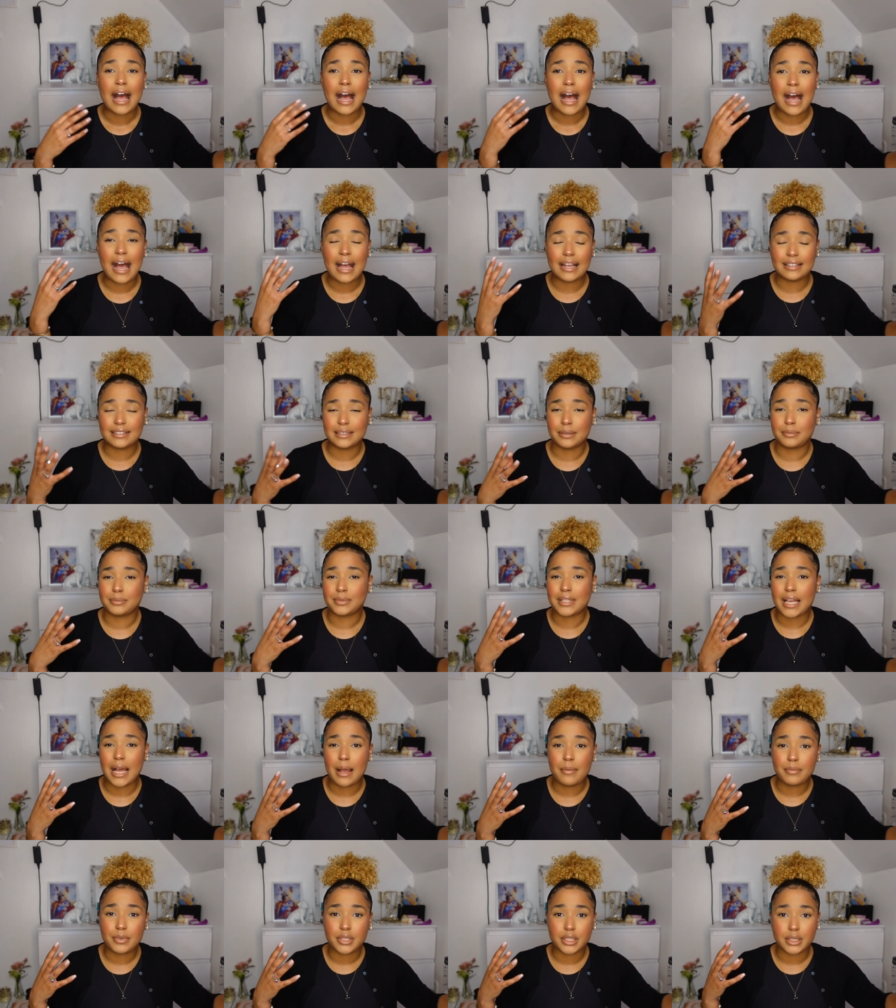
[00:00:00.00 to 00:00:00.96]
I
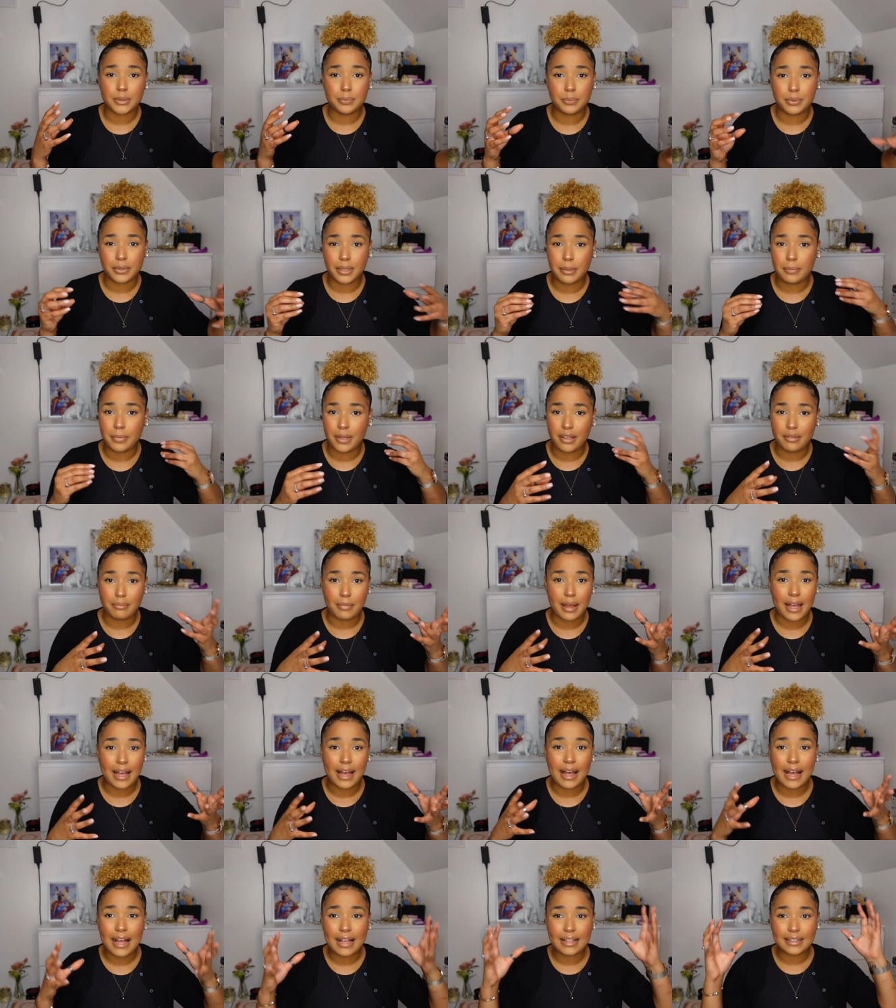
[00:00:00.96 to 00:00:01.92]
sometimes just put a bit in my
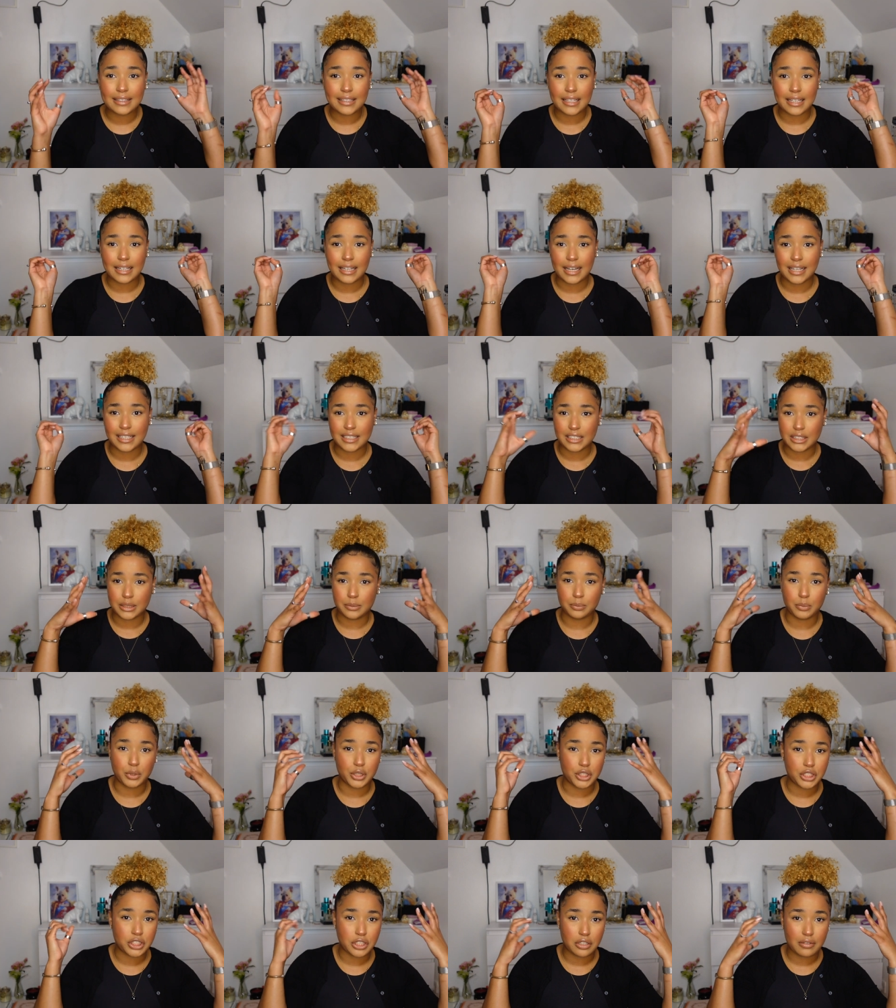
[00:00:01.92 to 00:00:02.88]
hand and I just
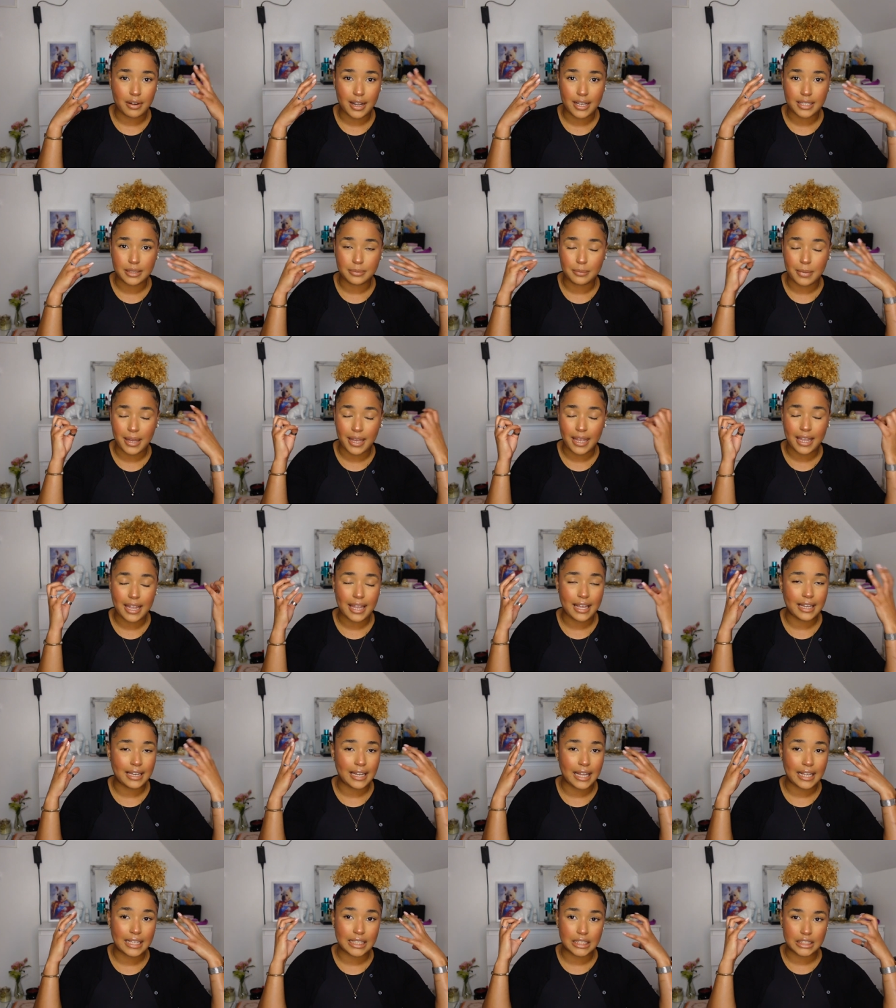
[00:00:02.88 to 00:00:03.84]
moisturize my
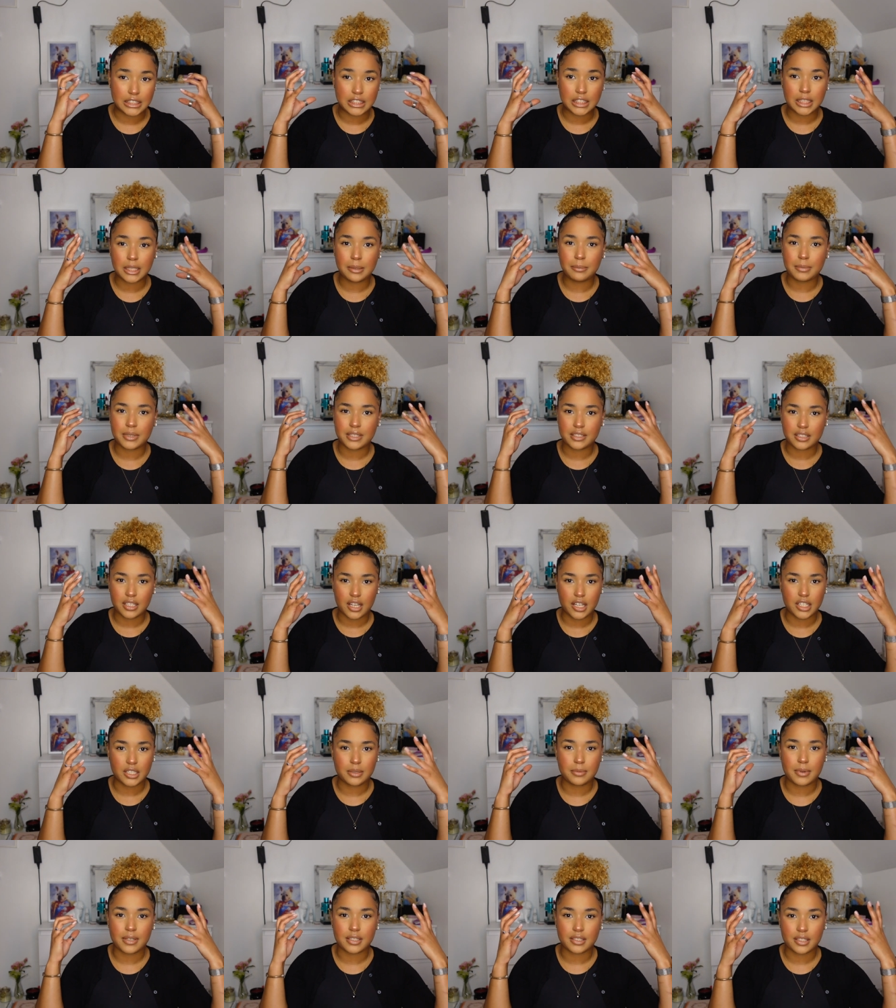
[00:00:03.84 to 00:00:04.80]
hair, like literally
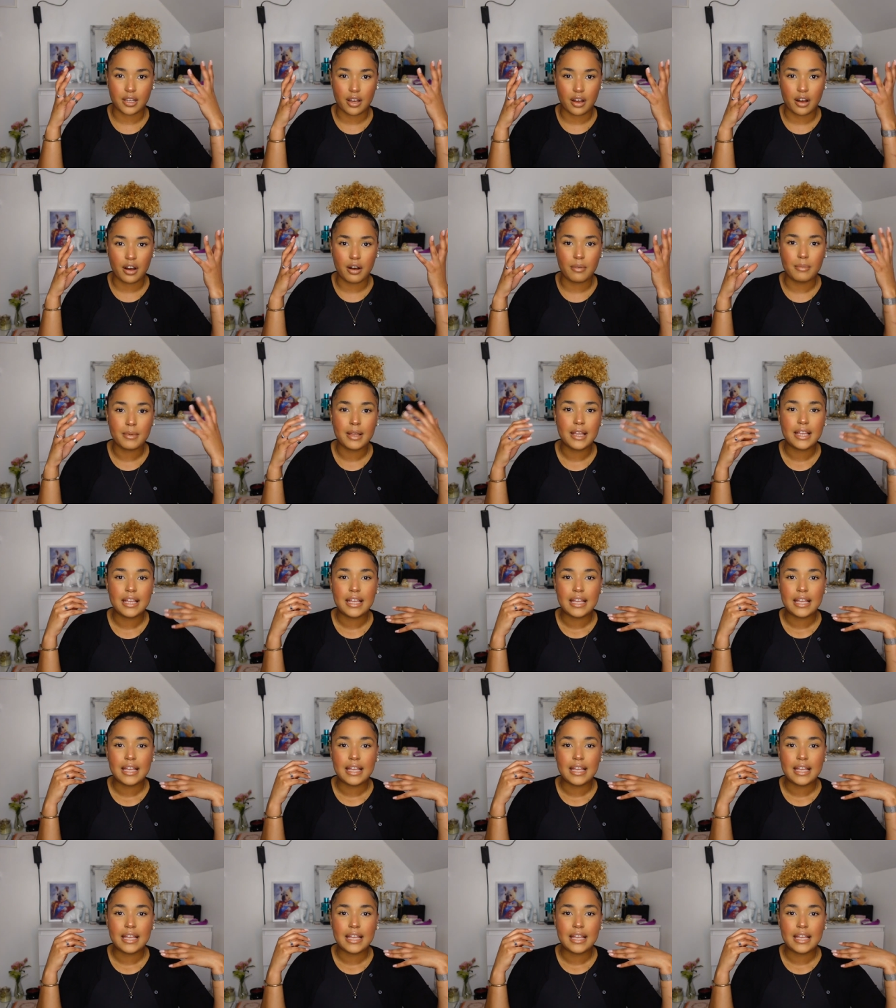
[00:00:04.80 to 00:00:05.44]
massage my scalp,